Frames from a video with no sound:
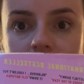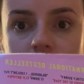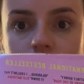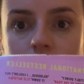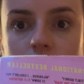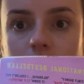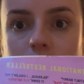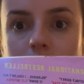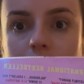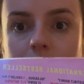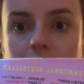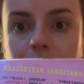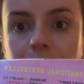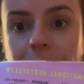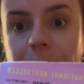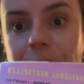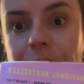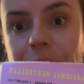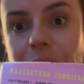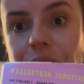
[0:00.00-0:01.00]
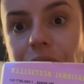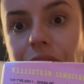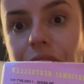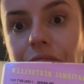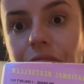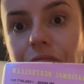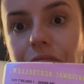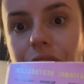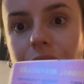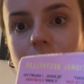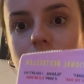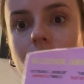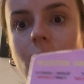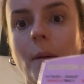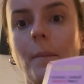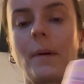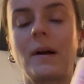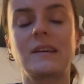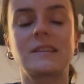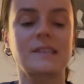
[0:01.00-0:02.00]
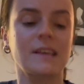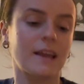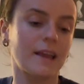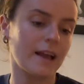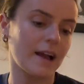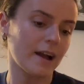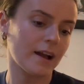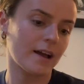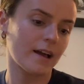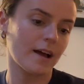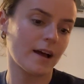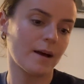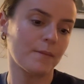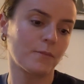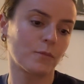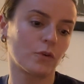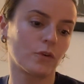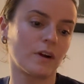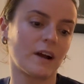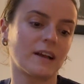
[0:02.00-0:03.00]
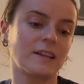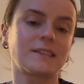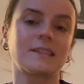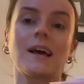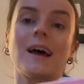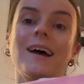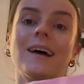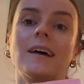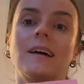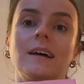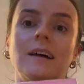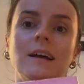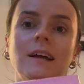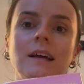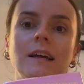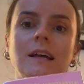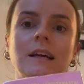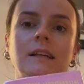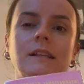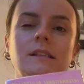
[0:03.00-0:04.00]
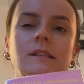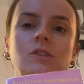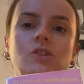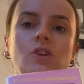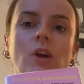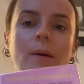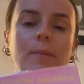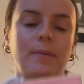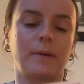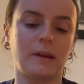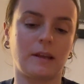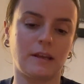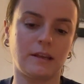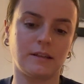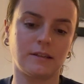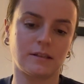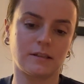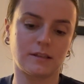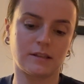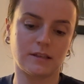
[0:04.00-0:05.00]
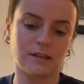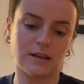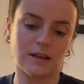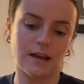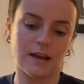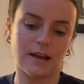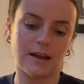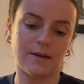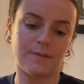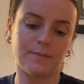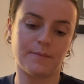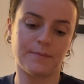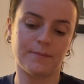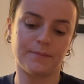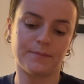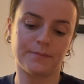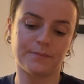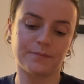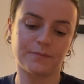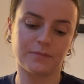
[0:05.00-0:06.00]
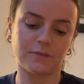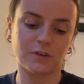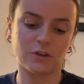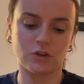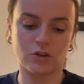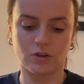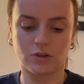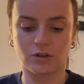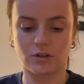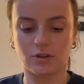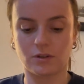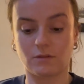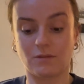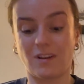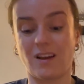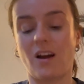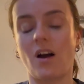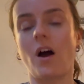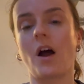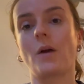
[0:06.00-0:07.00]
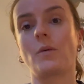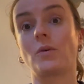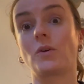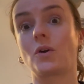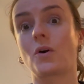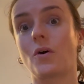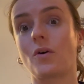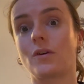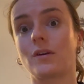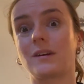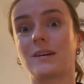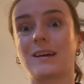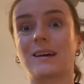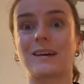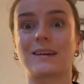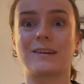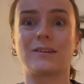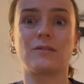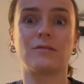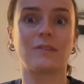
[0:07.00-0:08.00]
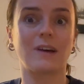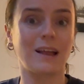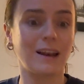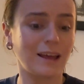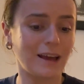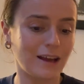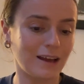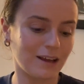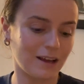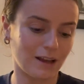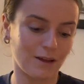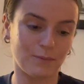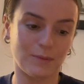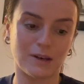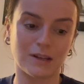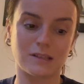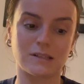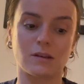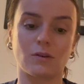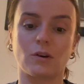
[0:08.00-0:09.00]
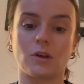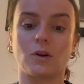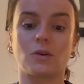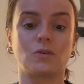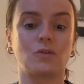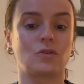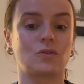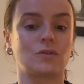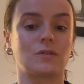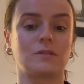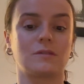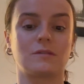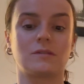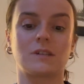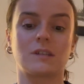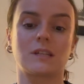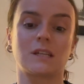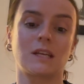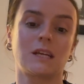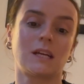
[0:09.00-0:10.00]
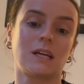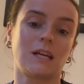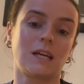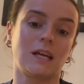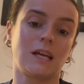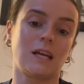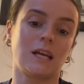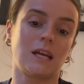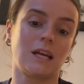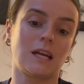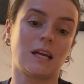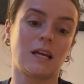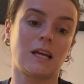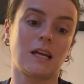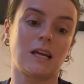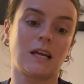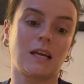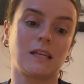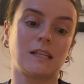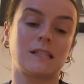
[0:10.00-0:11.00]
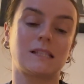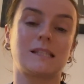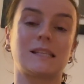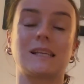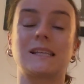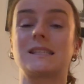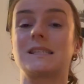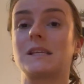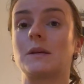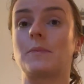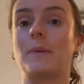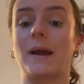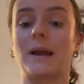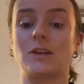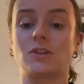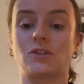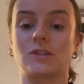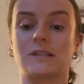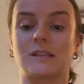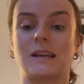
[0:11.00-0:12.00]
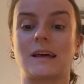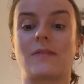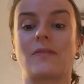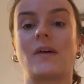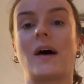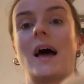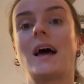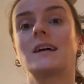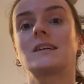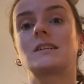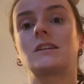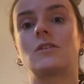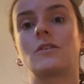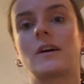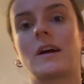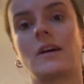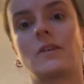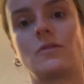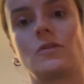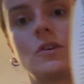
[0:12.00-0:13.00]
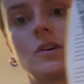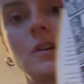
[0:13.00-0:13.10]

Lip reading: Store Woman by Sayaka Murata. It's Japanese. I would call it like a novella. I mean, it's only 160 pages, and at that, look how